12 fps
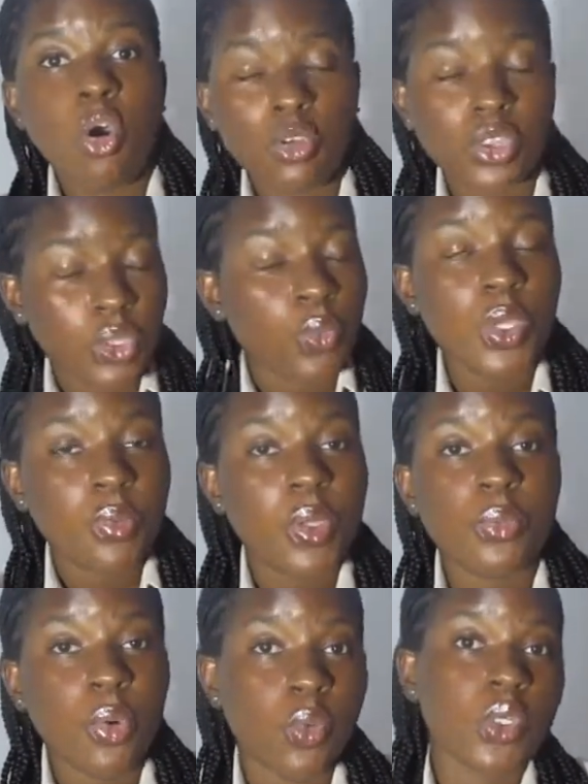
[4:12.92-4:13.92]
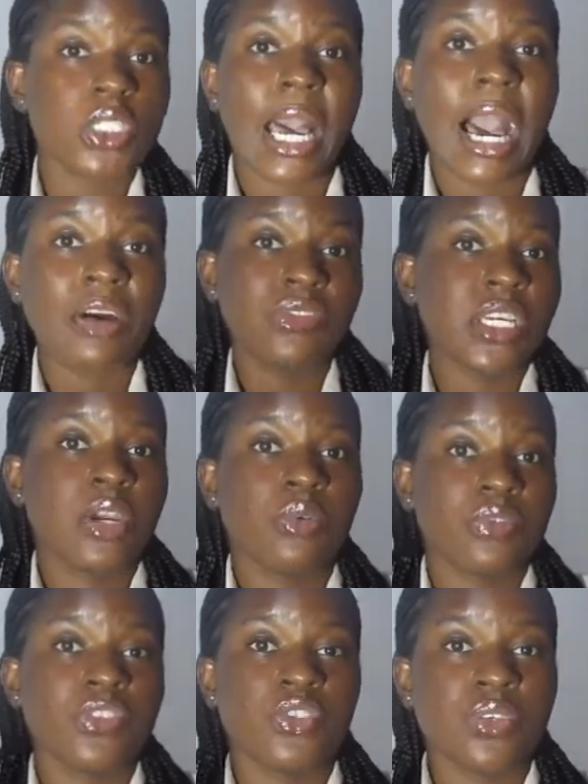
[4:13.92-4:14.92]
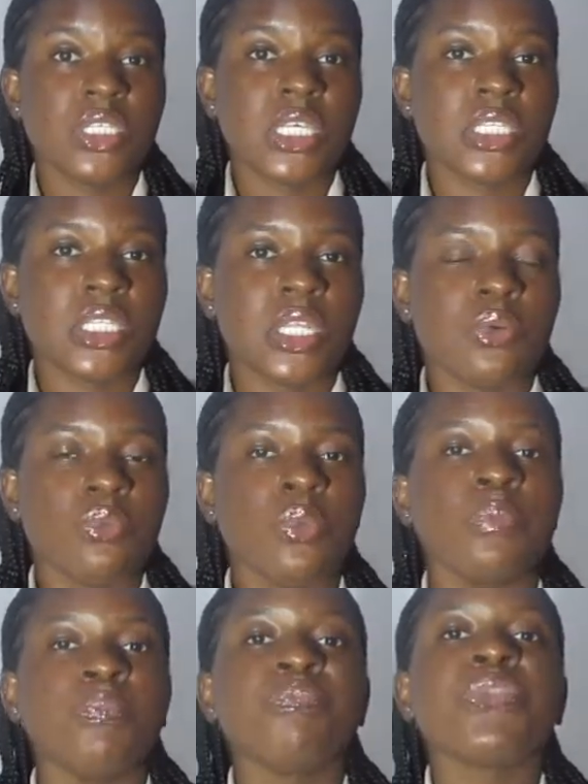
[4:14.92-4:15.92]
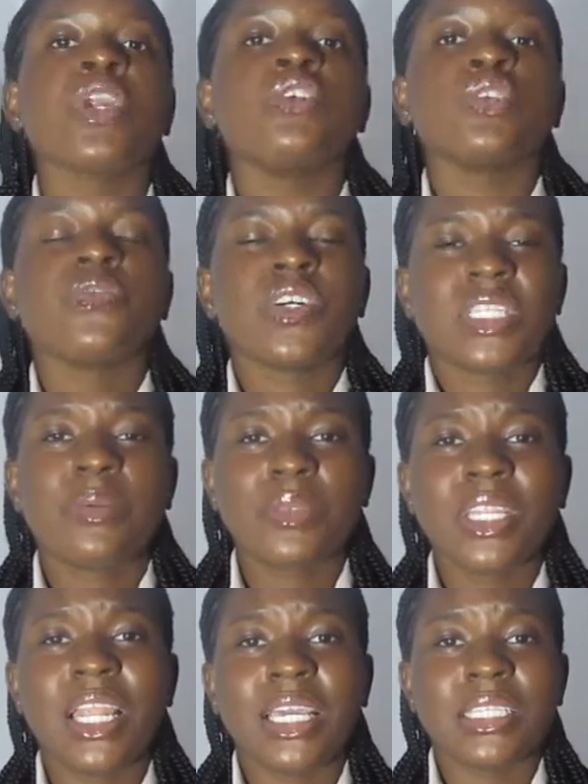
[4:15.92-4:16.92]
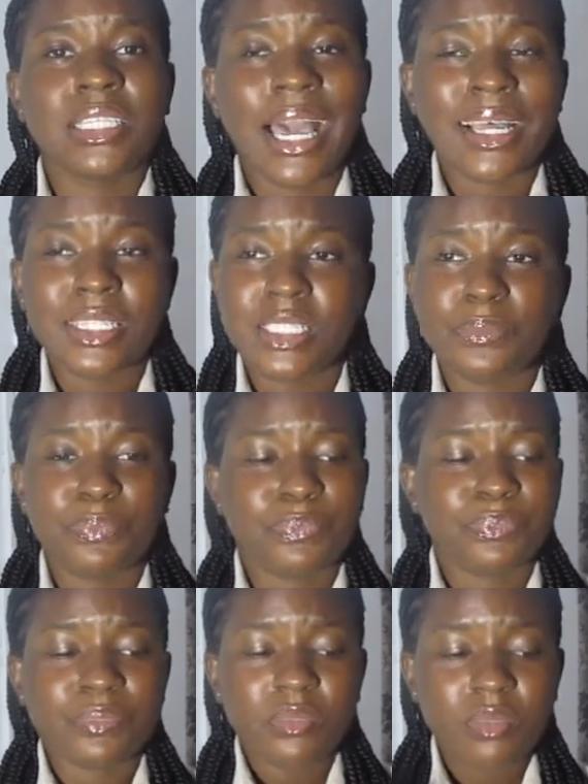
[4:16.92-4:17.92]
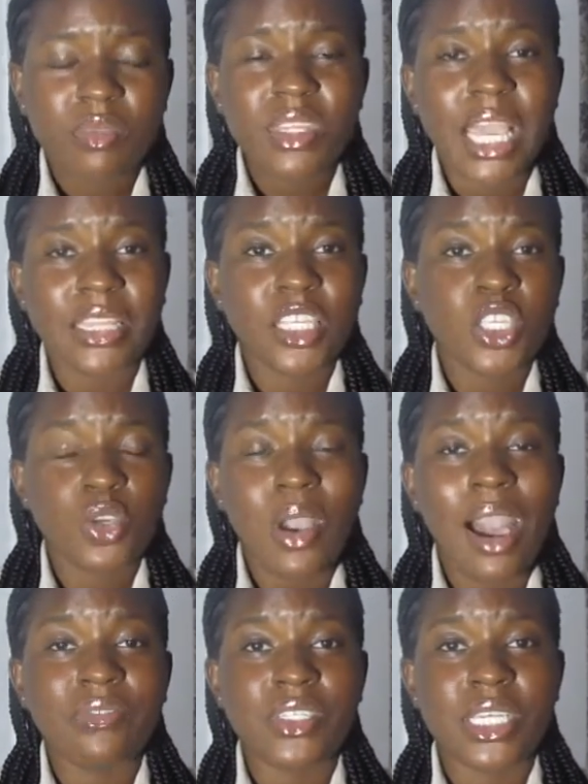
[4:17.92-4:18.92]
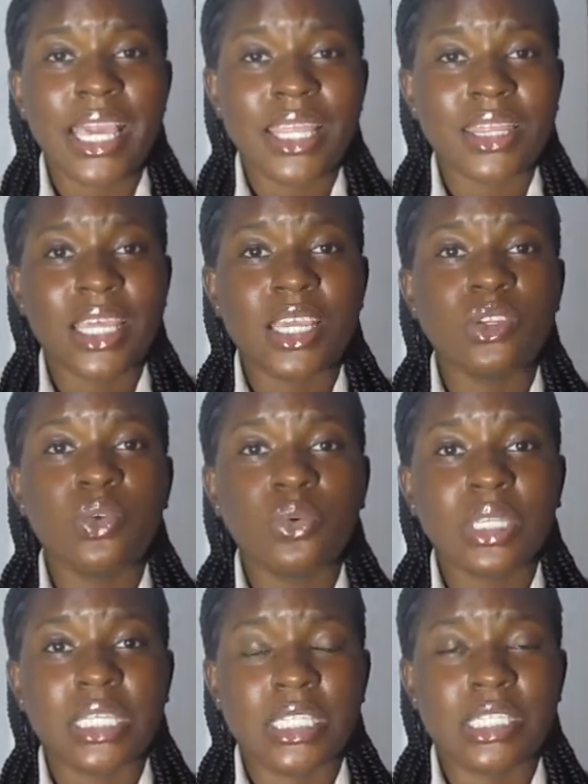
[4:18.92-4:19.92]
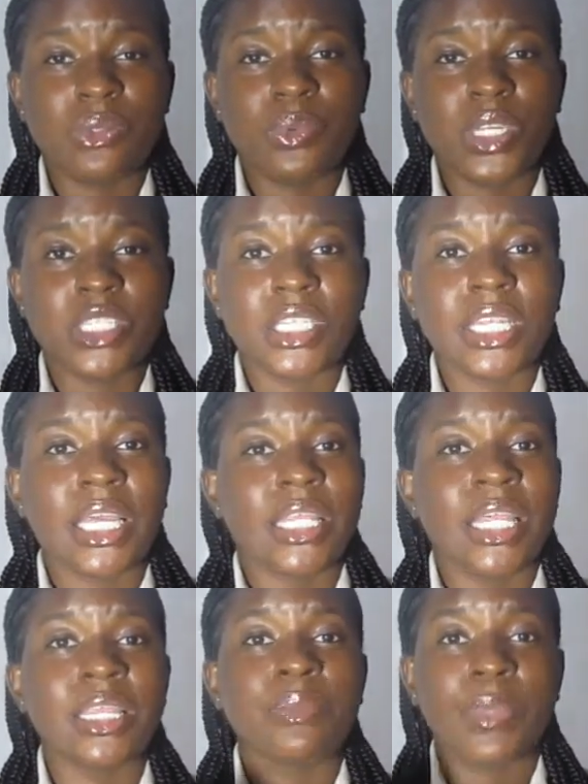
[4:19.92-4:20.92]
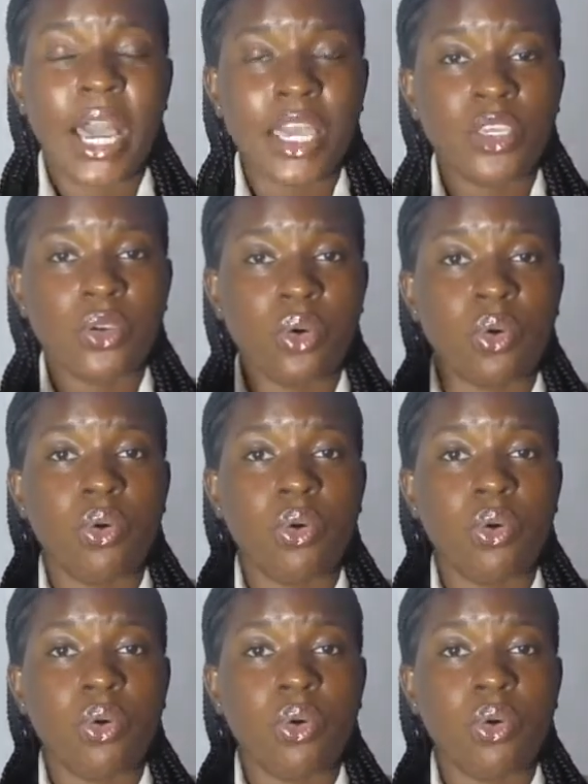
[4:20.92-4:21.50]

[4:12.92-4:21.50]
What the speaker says: 3 people want to have their refrigerators in the room. So for something like that, I think you have to get there, know the situation, and then buy your